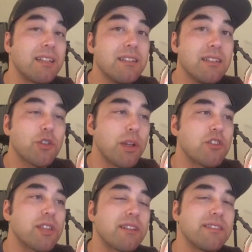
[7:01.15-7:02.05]
back
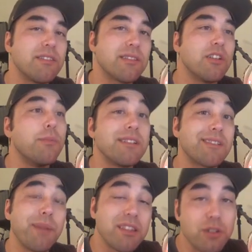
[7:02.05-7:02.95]
then, 300,000
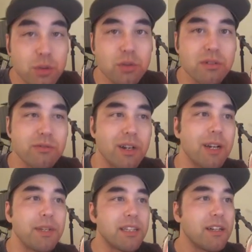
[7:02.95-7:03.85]
years ago, must have made the
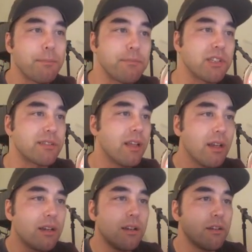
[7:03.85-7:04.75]
tools, right? I mean, they
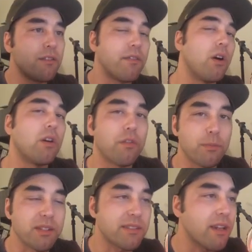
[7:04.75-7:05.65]
didn't just
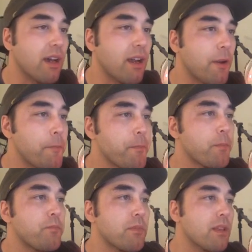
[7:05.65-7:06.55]
fall from the
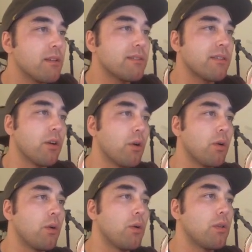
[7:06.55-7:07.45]
sky.
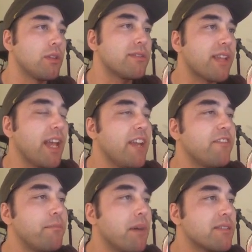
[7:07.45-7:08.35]
So
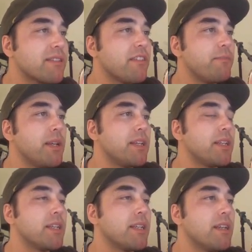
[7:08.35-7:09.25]
this cave
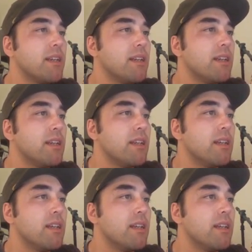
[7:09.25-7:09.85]
must have been